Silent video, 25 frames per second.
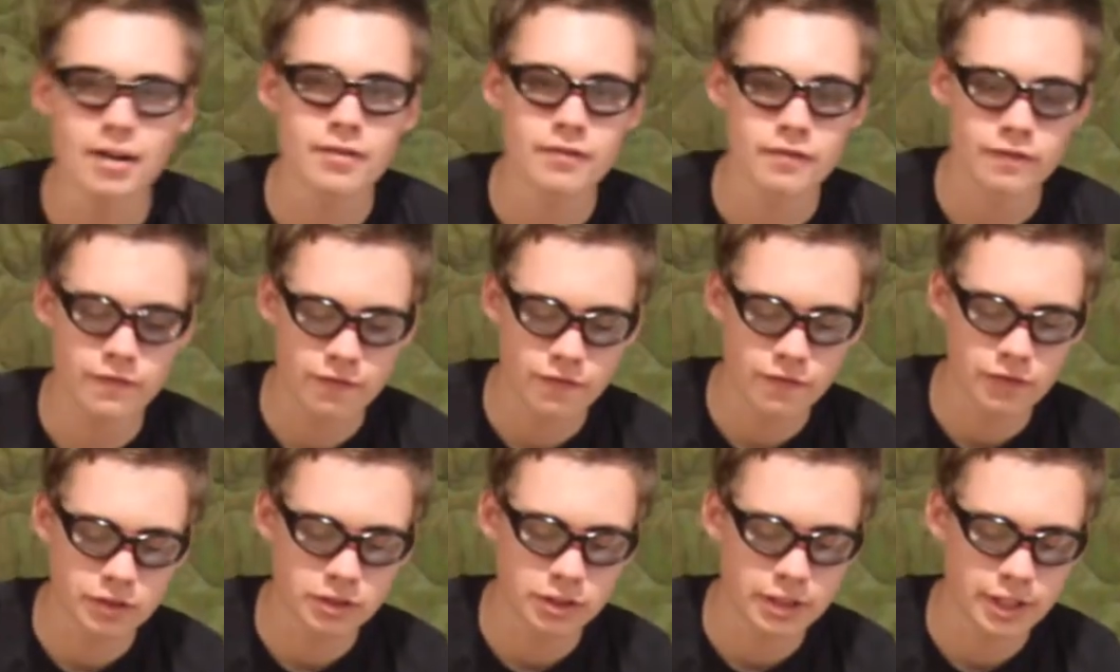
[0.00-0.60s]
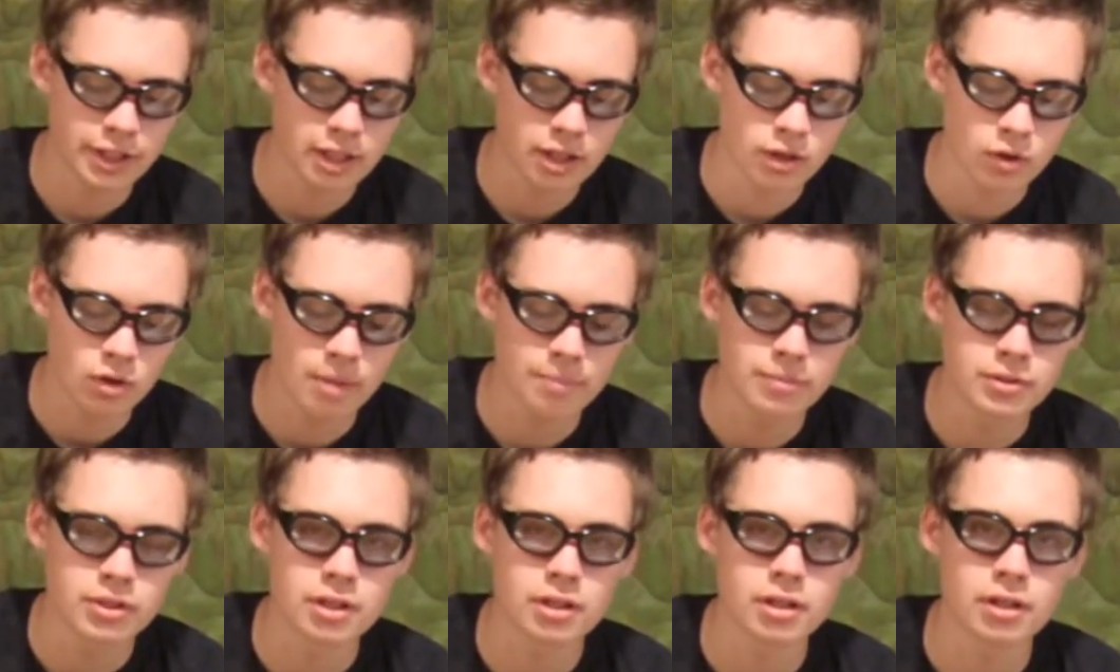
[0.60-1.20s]
fully go
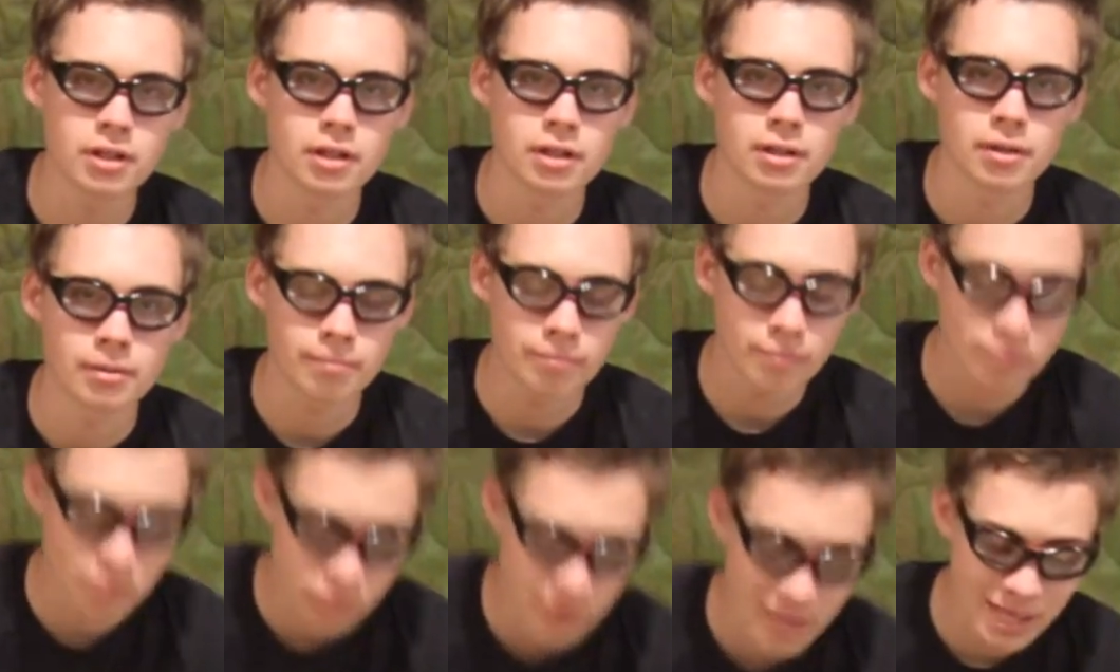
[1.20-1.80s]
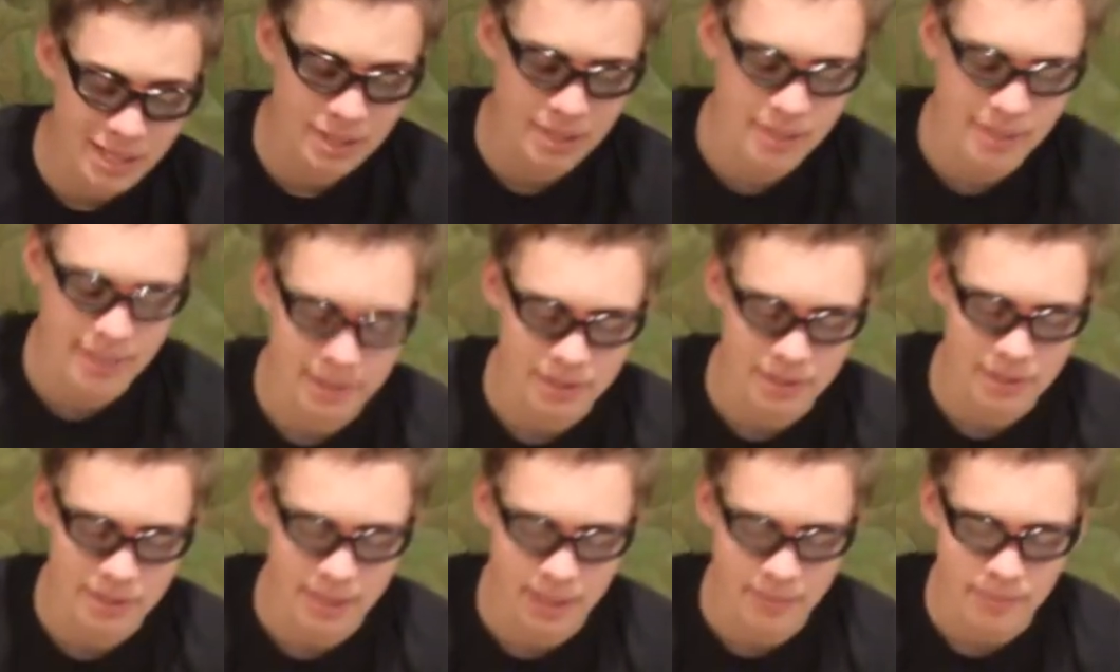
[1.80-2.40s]
up to press
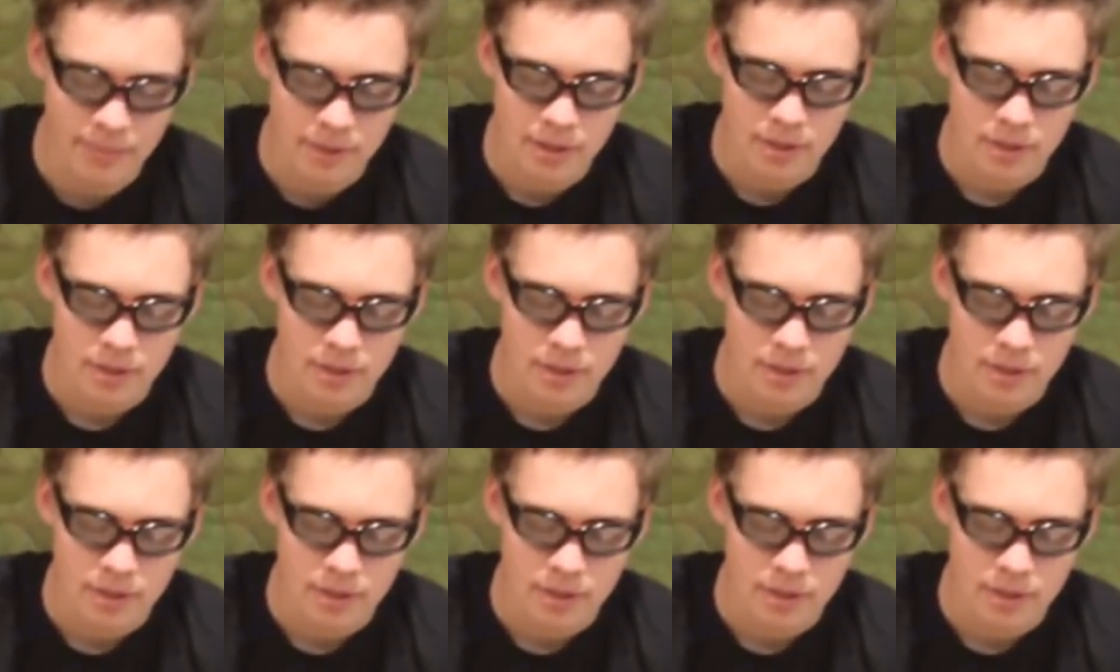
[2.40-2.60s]
against them.